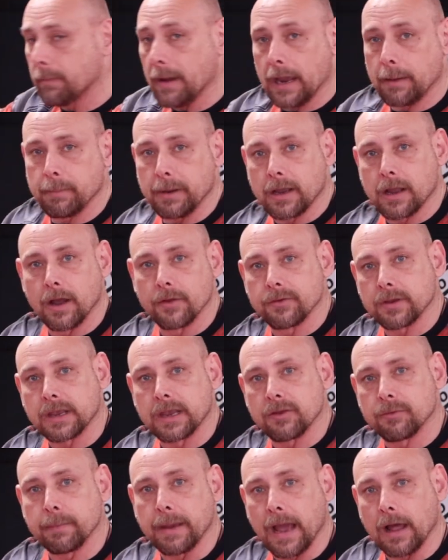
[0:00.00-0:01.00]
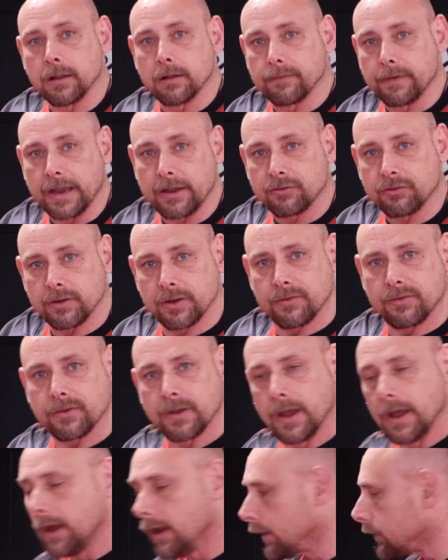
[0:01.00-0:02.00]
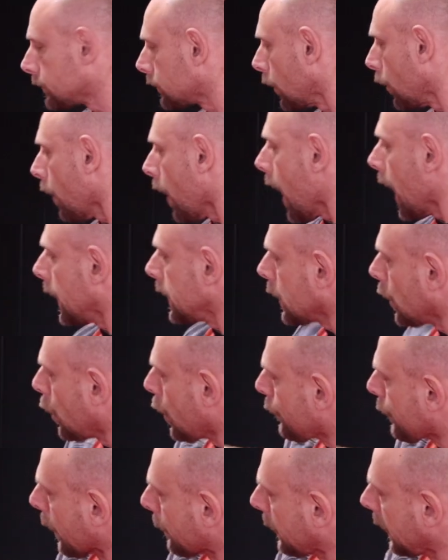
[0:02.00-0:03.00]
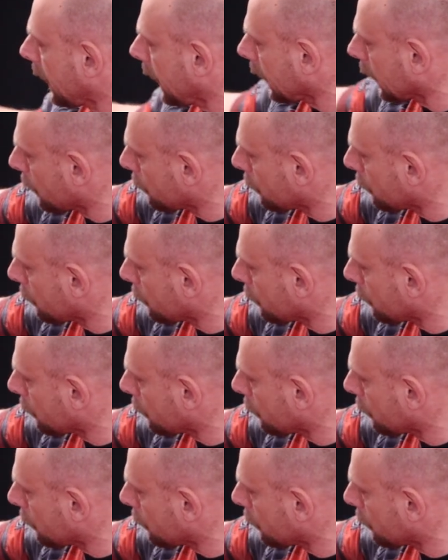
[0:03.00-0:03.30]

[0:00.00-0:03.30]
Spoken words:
bag because it gives me elevations. So I know if I'm hitting